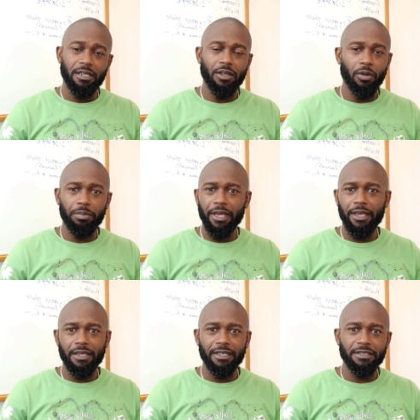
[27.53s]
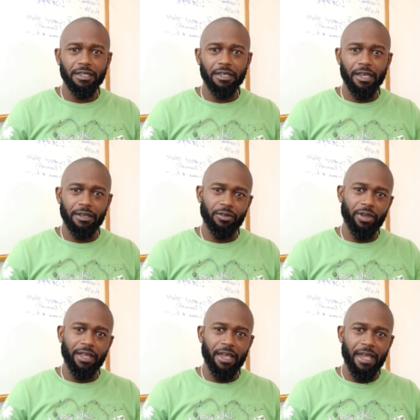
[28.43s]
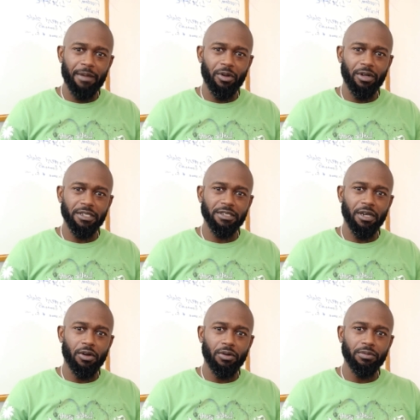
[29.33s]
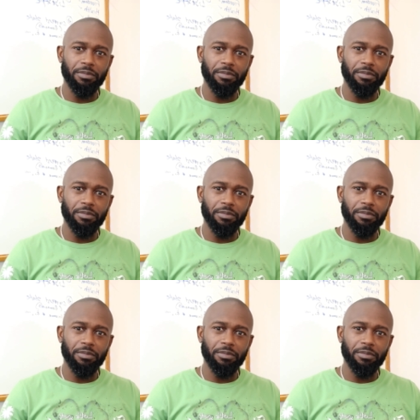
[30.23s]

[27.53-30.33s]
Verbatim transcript: NotePlan is a, a great app on its own,